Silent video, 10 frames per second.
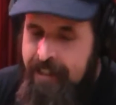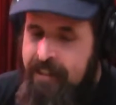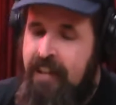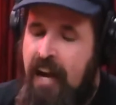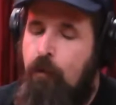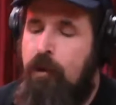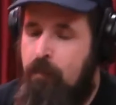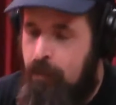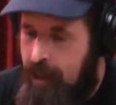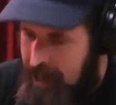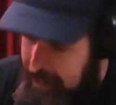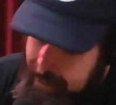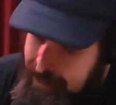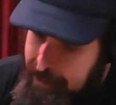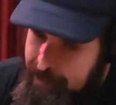then that would
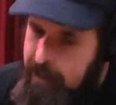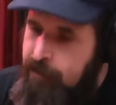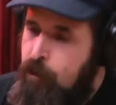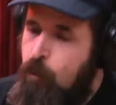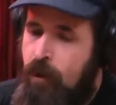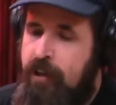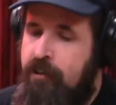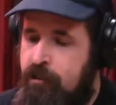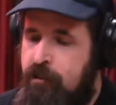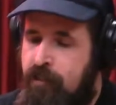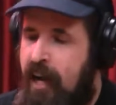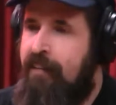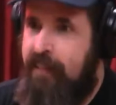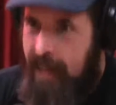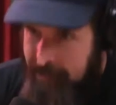imply that if you wanted to
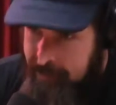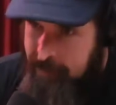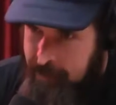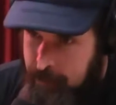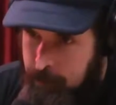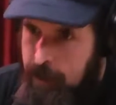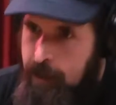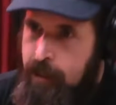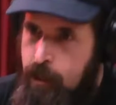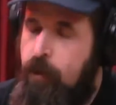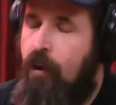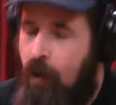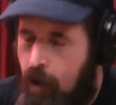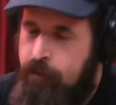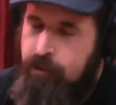survive in that system, you would
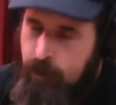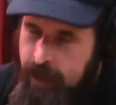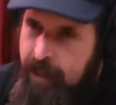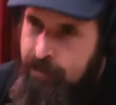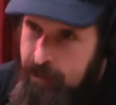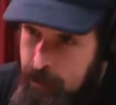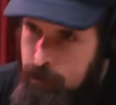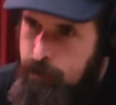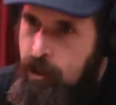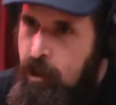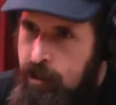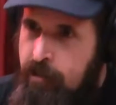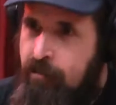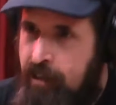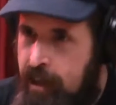also have to use
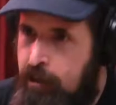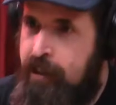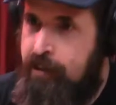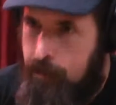nefarious